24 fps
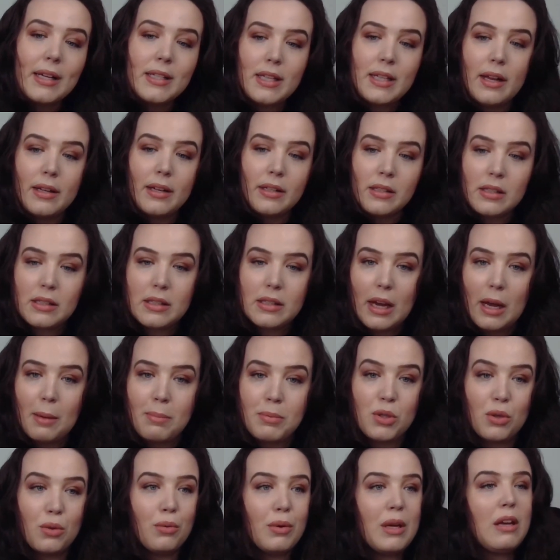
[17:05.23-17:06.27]
10 steps
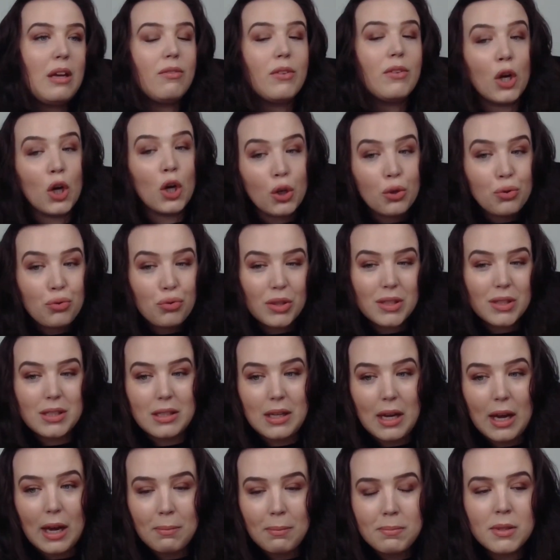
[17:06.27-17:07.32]
or even 100
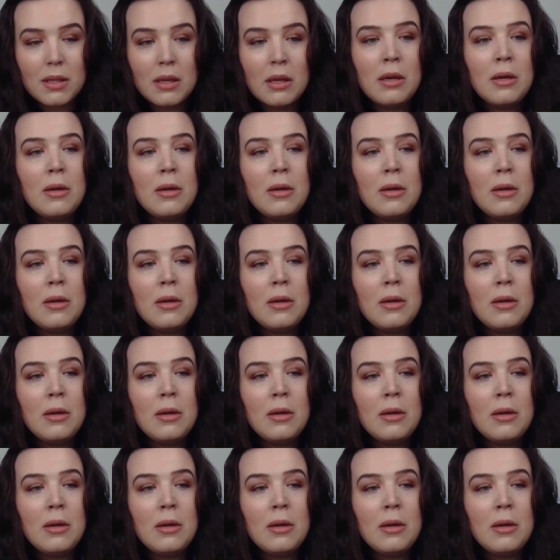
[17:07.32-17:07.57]
steps,